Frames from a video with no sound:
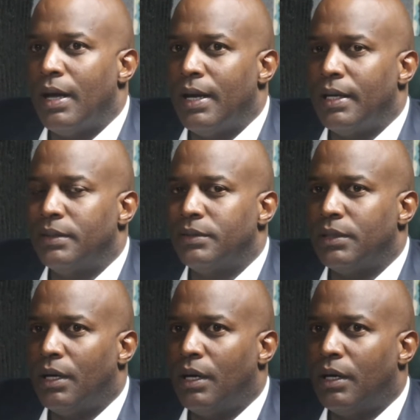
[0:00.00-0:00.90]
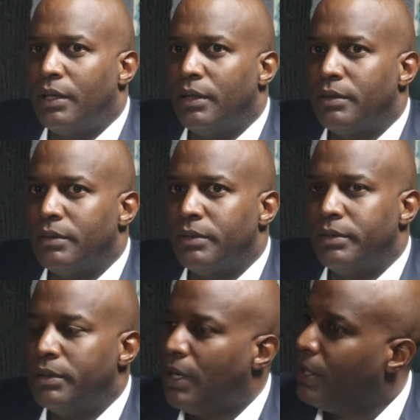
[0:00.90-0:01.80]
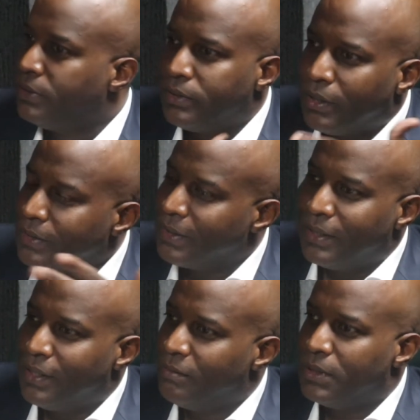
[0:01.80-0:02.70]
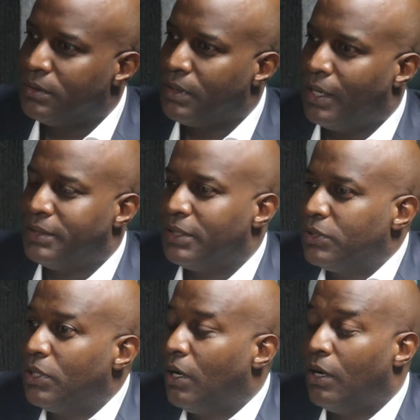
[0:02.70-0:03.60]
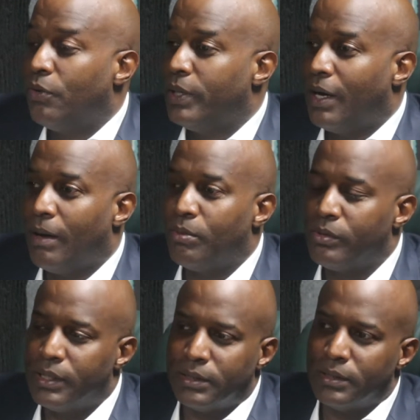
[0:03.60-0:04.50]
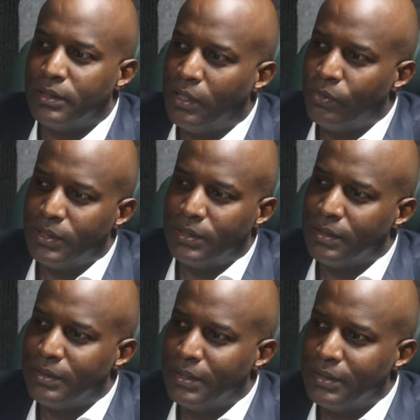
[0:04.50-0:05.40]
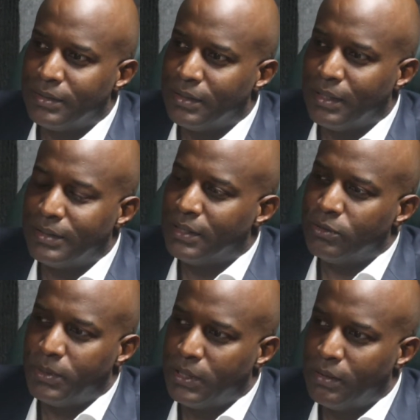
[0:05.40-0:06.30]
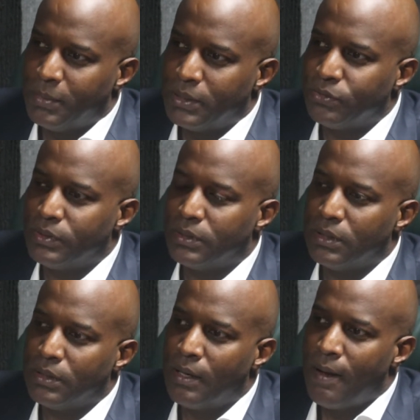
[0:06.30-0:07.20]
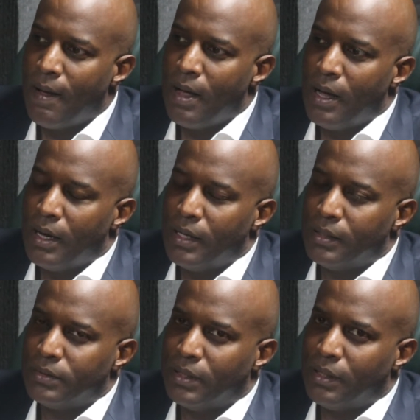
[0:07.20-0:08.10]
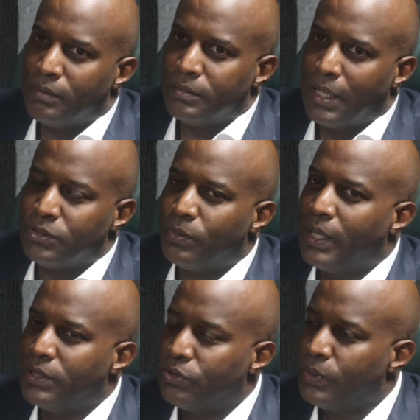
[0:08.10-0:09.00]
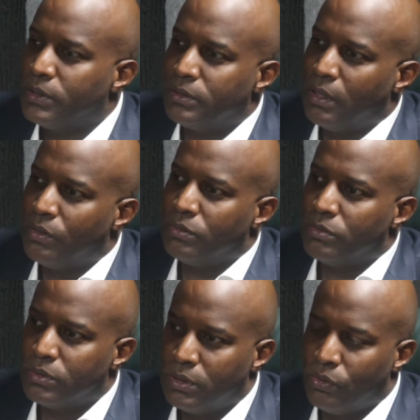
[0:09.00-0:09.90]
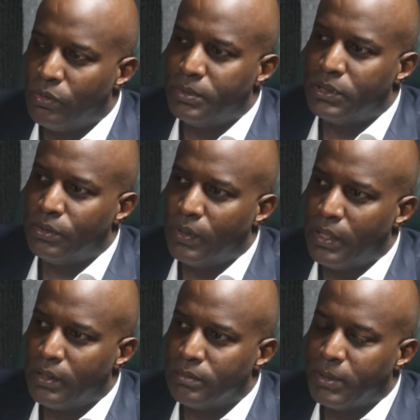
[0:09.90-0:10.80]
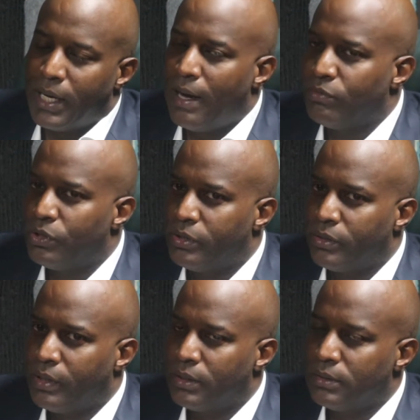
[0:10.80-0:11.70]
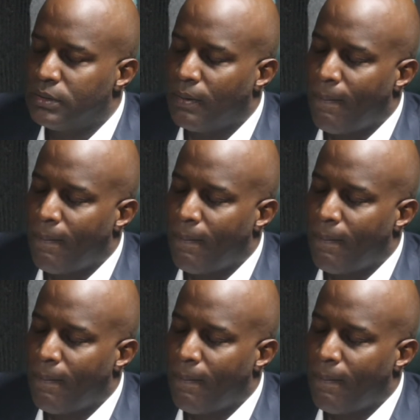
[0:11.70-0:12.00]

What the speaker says: And I stuck to him, and I just saw how he operated and how he did things, and I just became interested. And that's why I switched now to OBGYN. But I have no regrets.